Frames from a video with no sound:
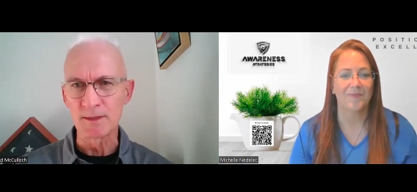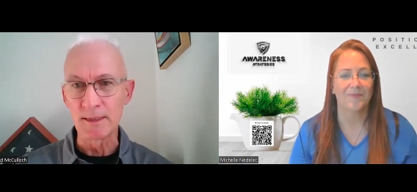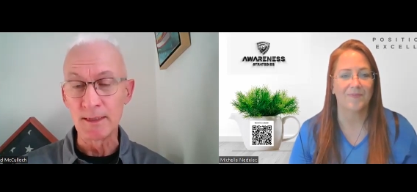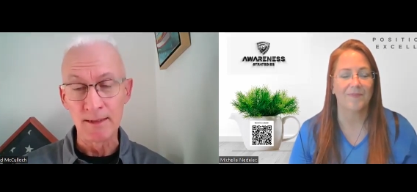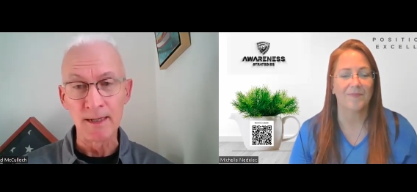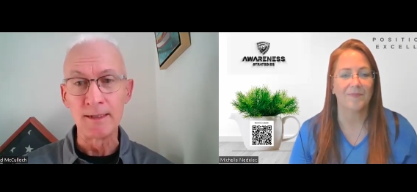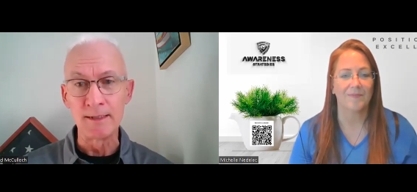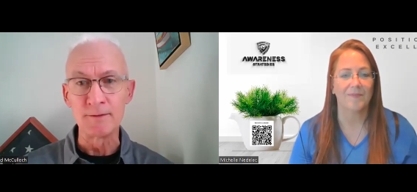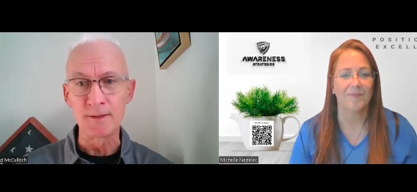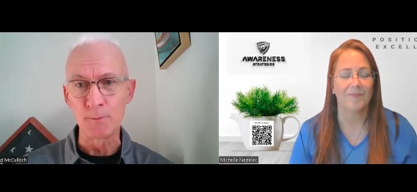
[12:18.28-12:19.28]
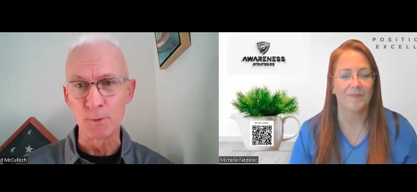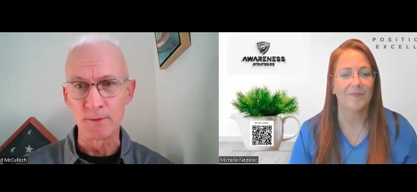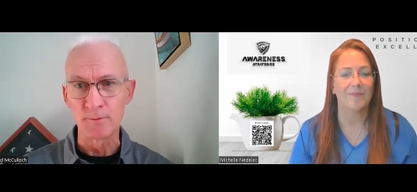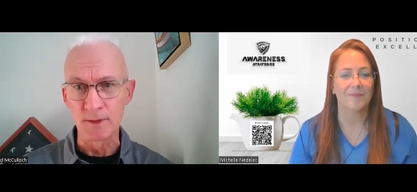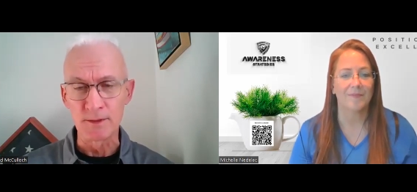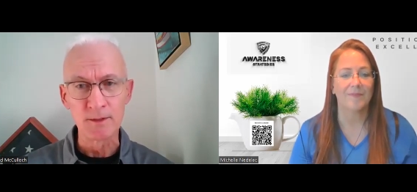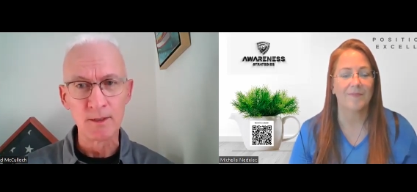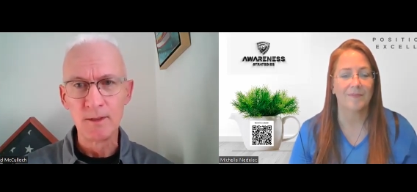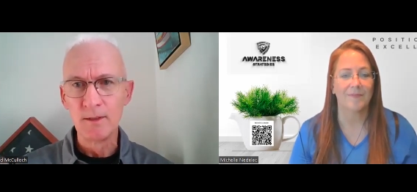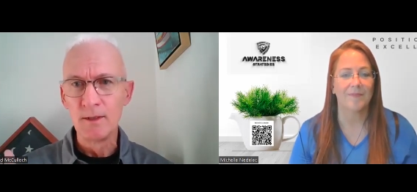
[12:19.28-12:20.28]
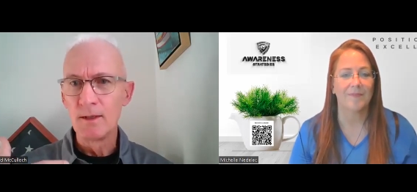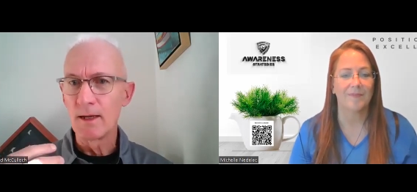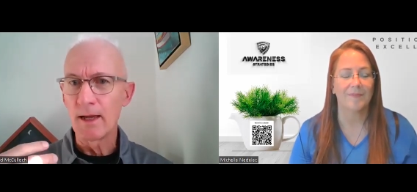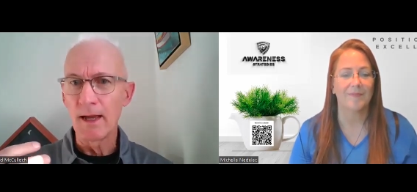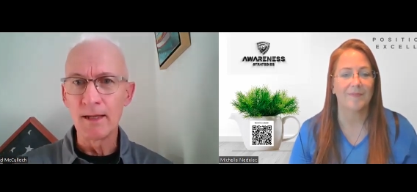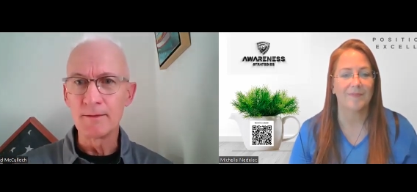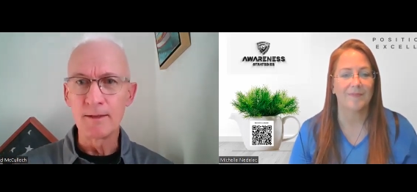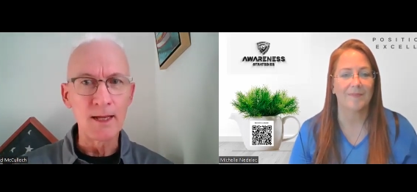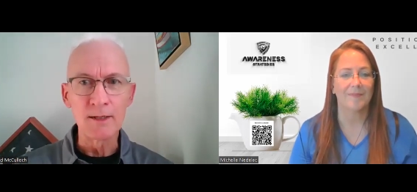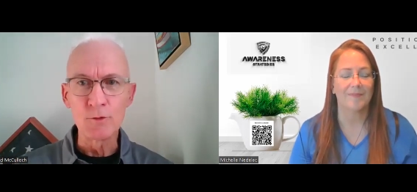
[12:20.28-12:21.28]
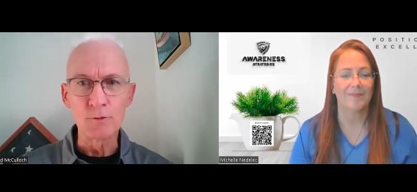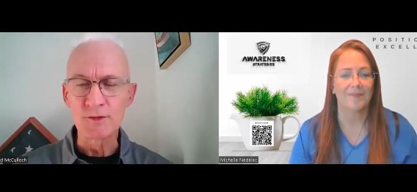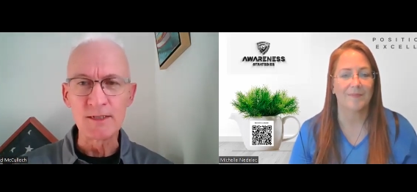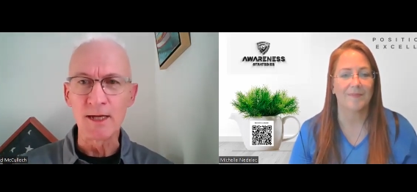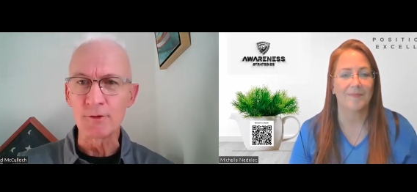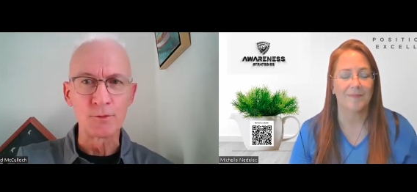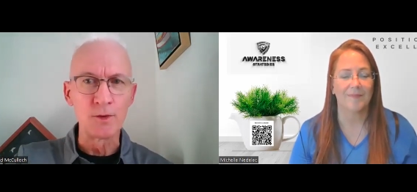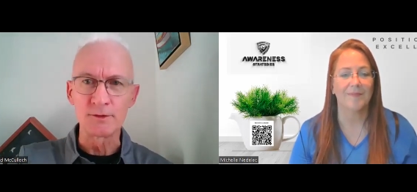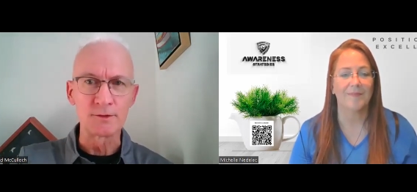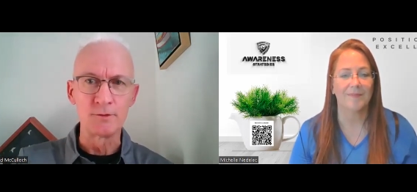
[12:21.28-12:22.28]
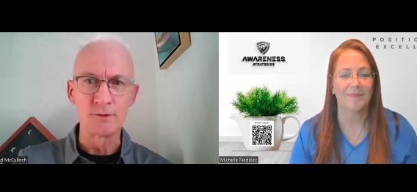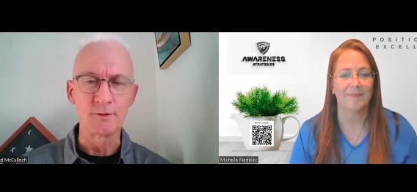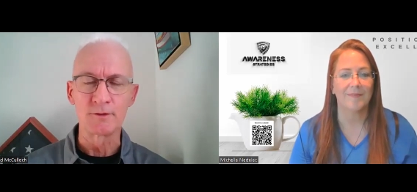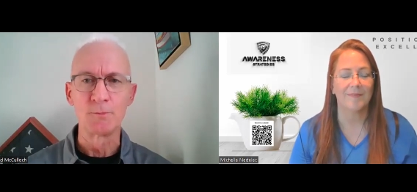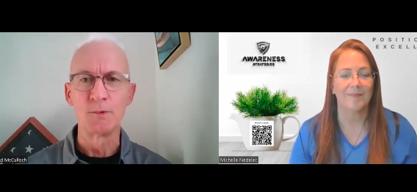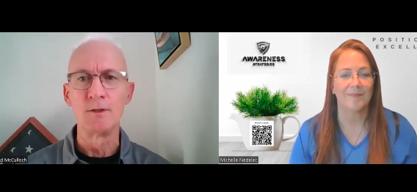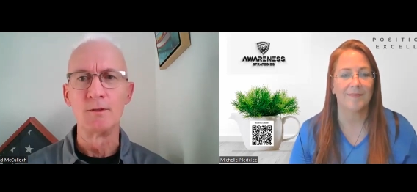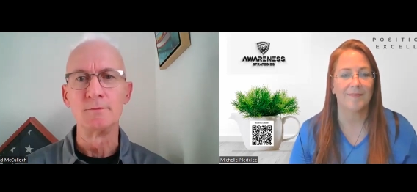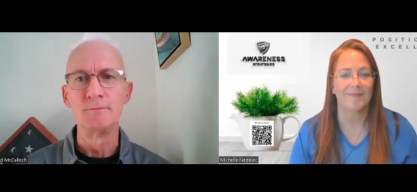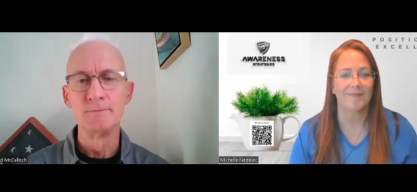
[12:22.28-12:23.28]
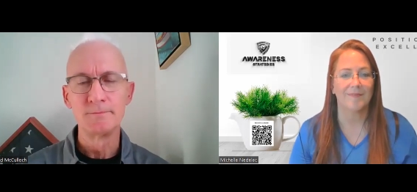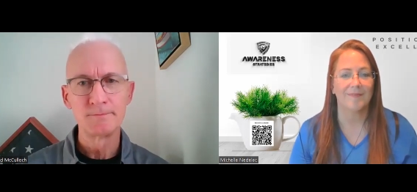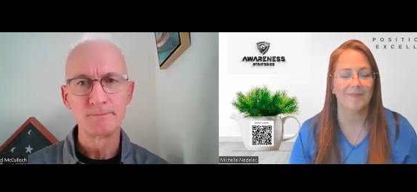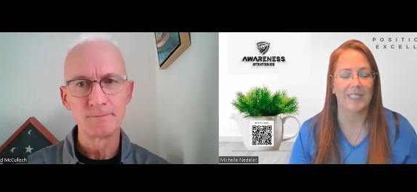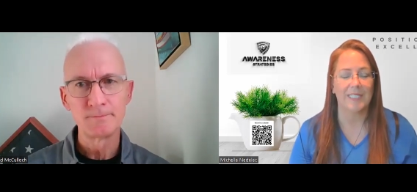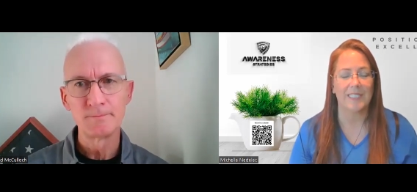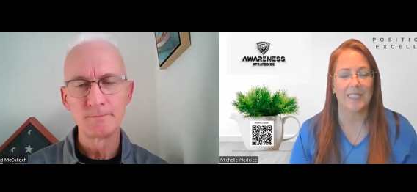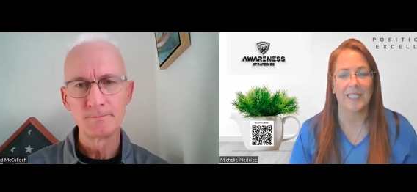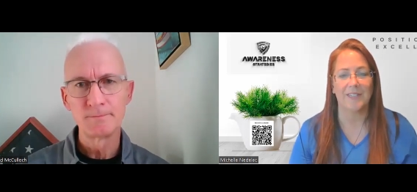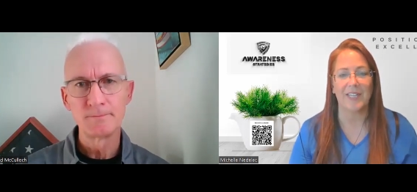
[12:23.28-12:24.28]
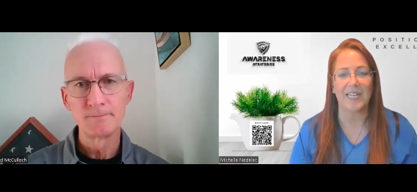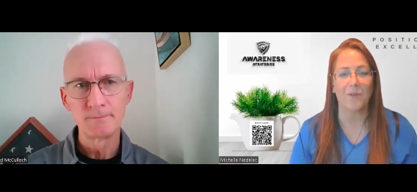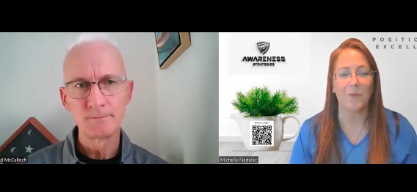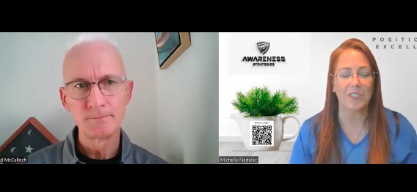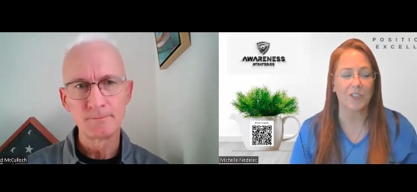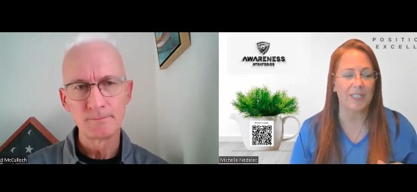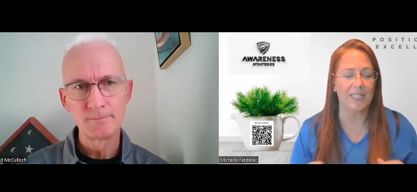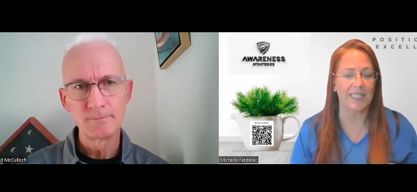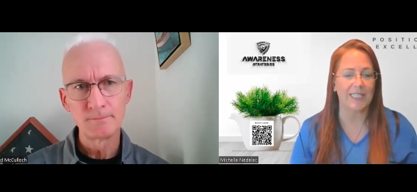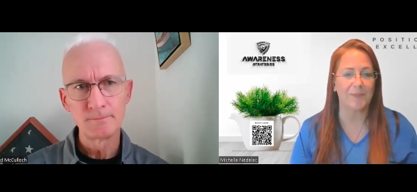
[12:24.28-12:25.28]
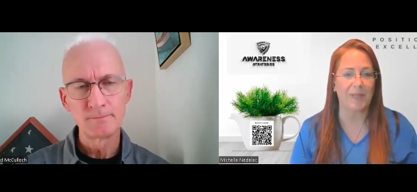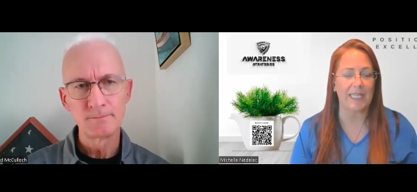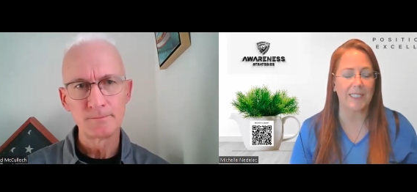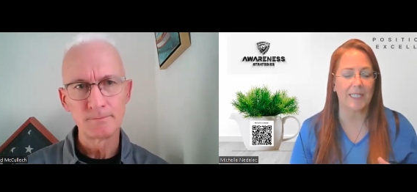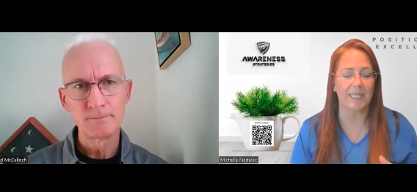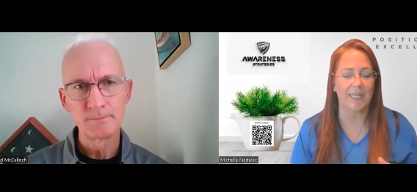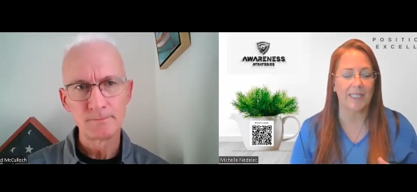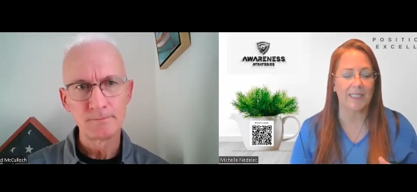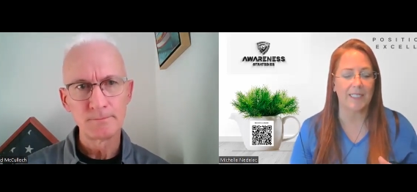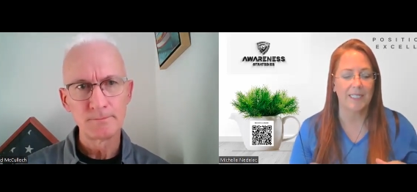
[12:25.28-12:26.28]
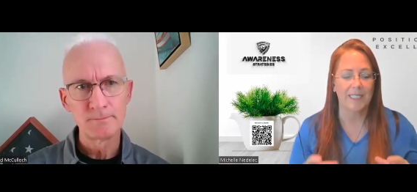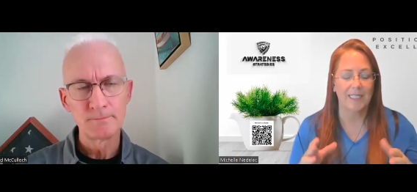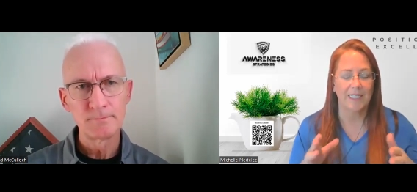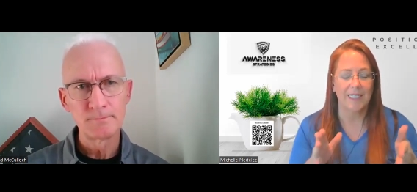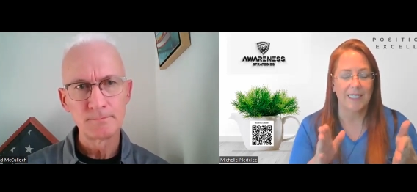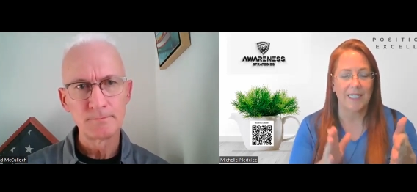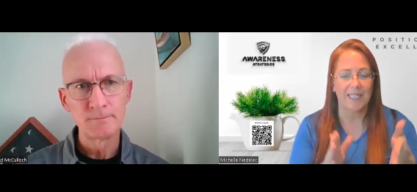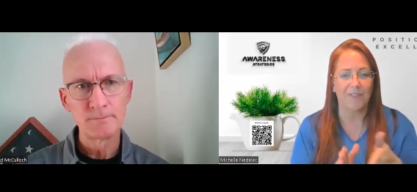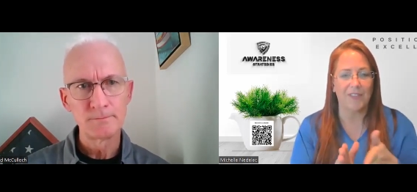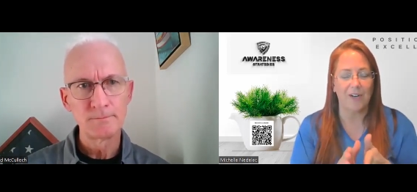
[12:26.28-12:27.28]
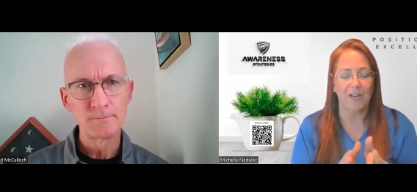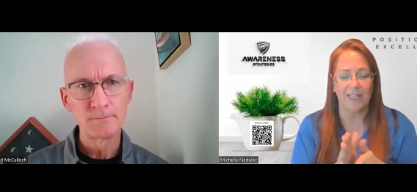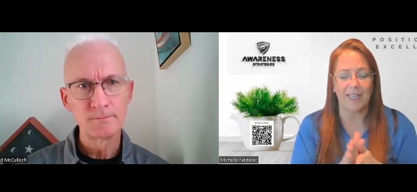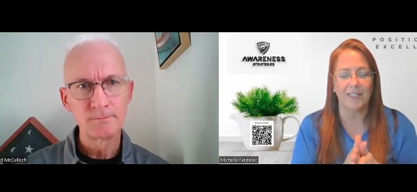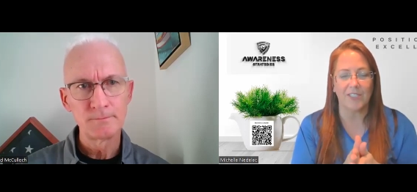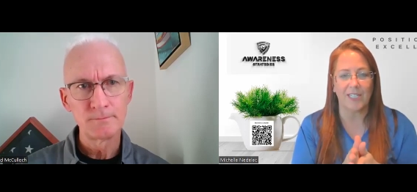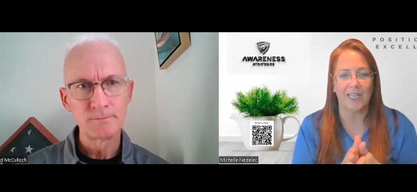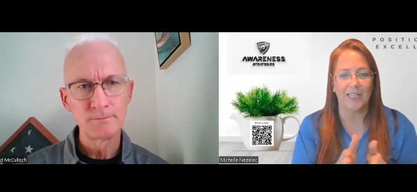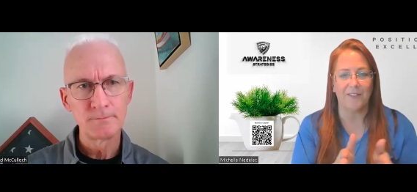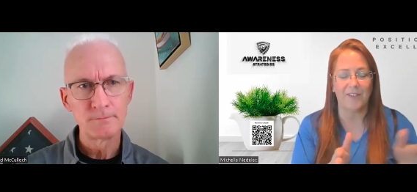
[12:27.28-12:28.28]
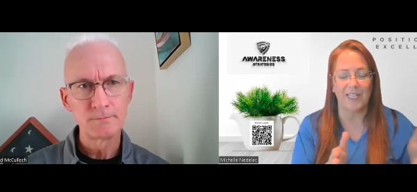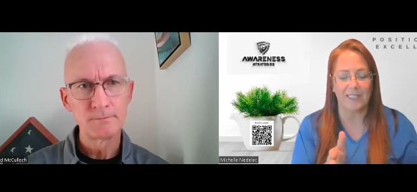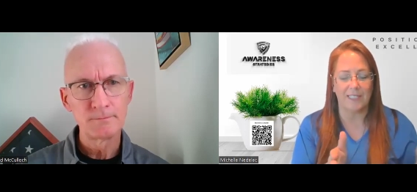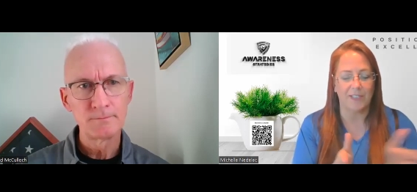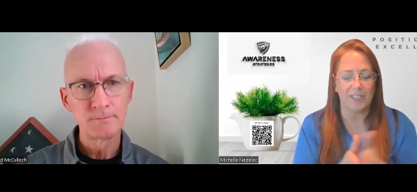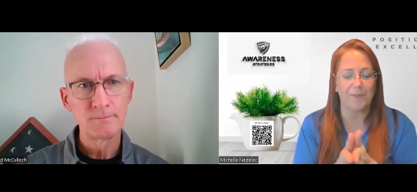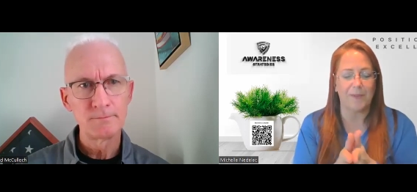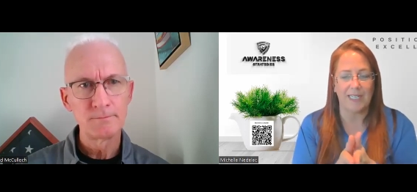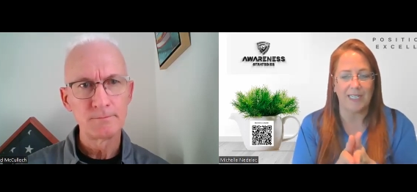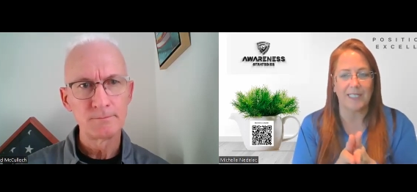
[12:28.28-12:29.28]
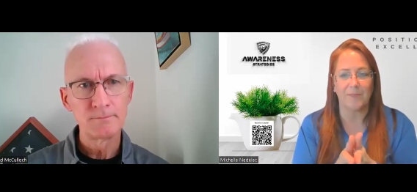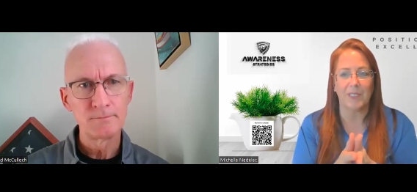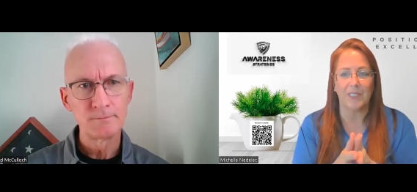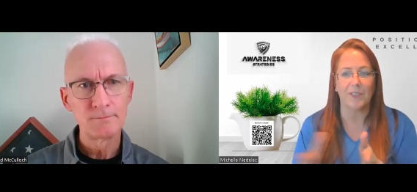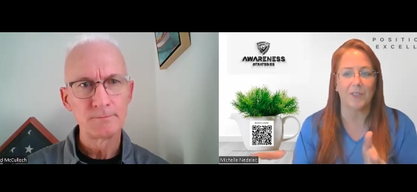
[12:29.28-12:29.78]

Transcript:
Speaker 1: to lead, and it is a privilege, and and you'll see that trust just explode.
Speaker 2: Nice, I love that. I once heard that explained as, if they're on the other side of the fence and they're explaining something